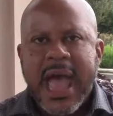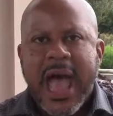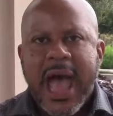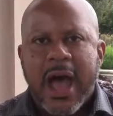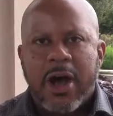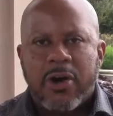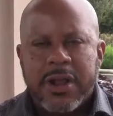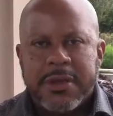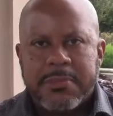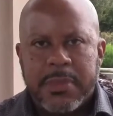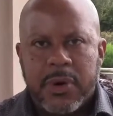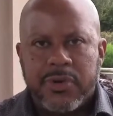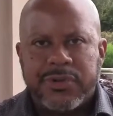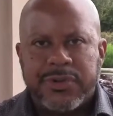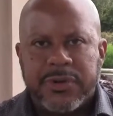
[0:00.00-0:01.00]
our
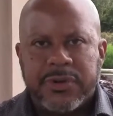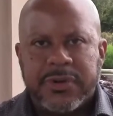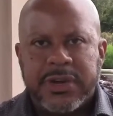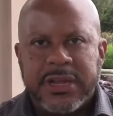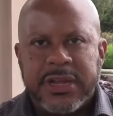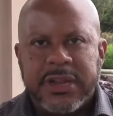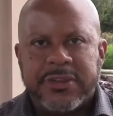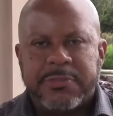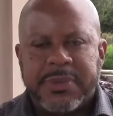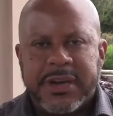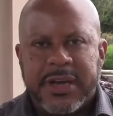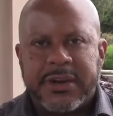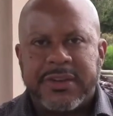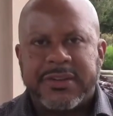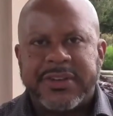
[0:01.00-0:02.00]
emotional needs. But
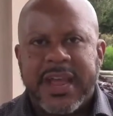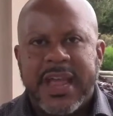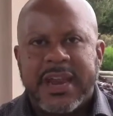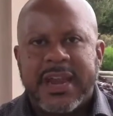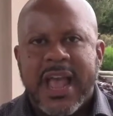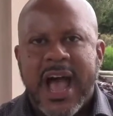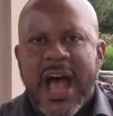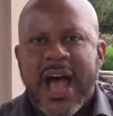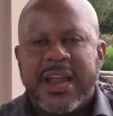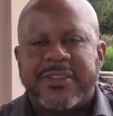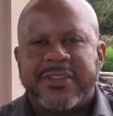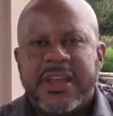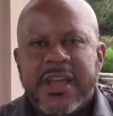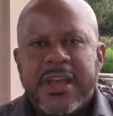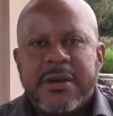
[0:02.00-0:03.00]
understand,
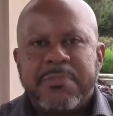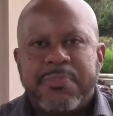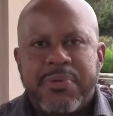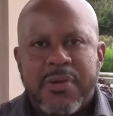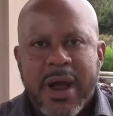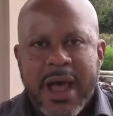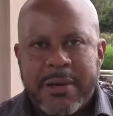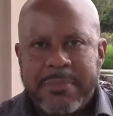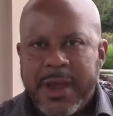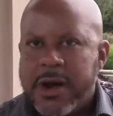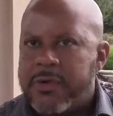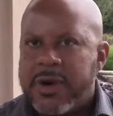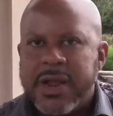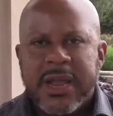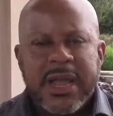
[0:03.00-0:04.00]
God's
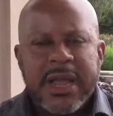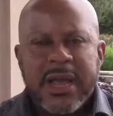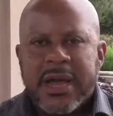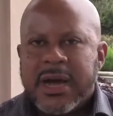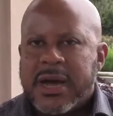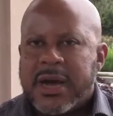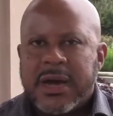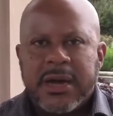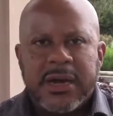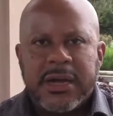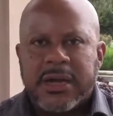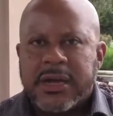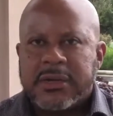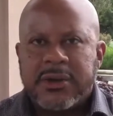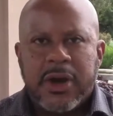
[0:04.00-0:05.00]
primary
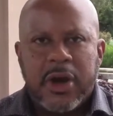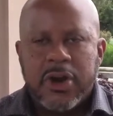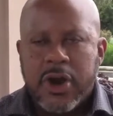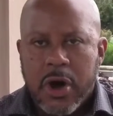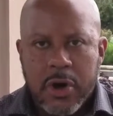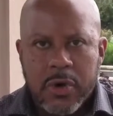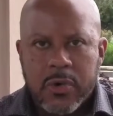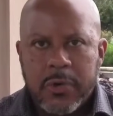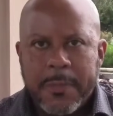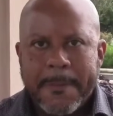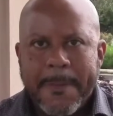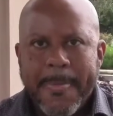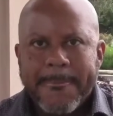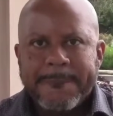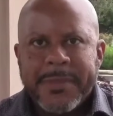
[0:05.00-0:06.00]
goal
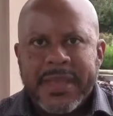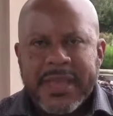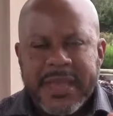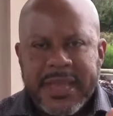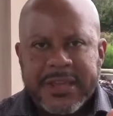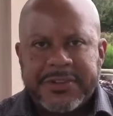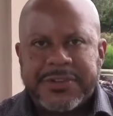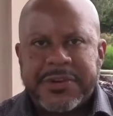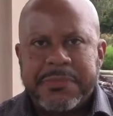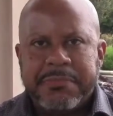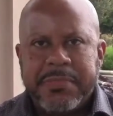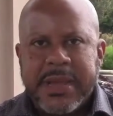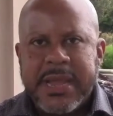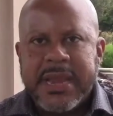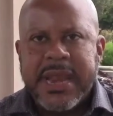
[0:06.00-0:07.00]
is to
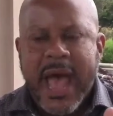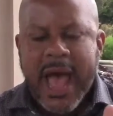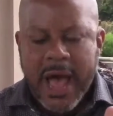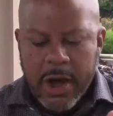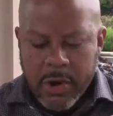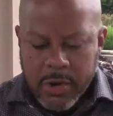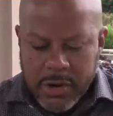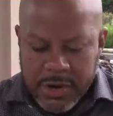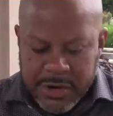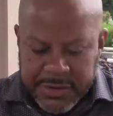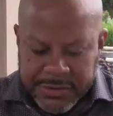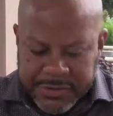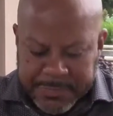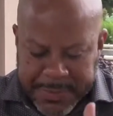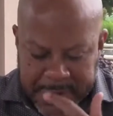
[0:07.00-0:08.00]
meet our
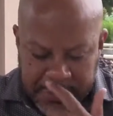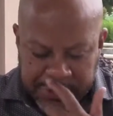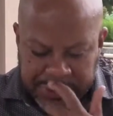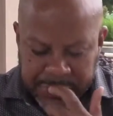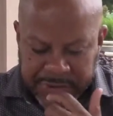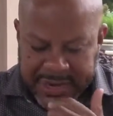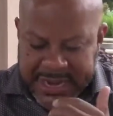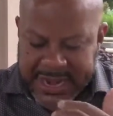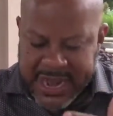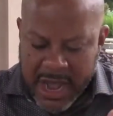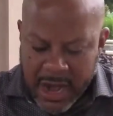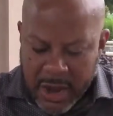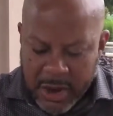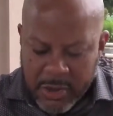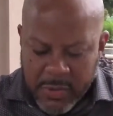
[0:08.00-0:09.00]
spiritual need. He
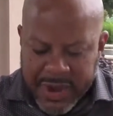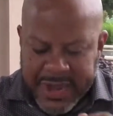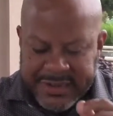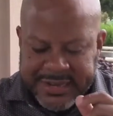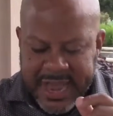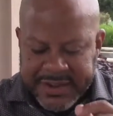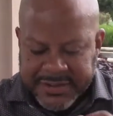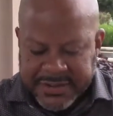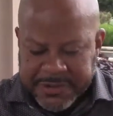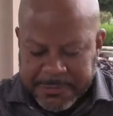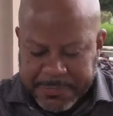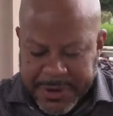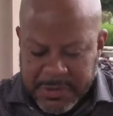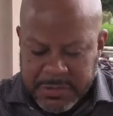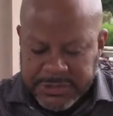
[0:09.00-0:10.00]
always has a
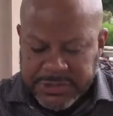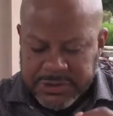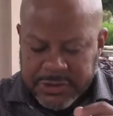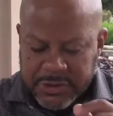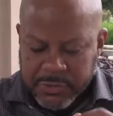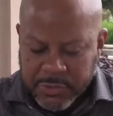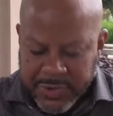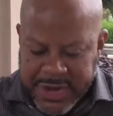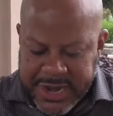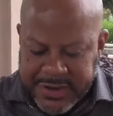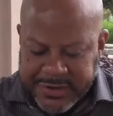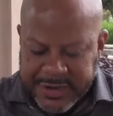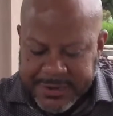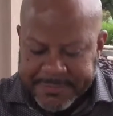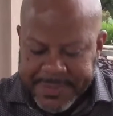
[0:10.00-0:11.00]
spiritual
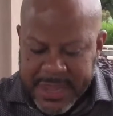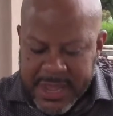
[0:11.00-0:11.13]
reason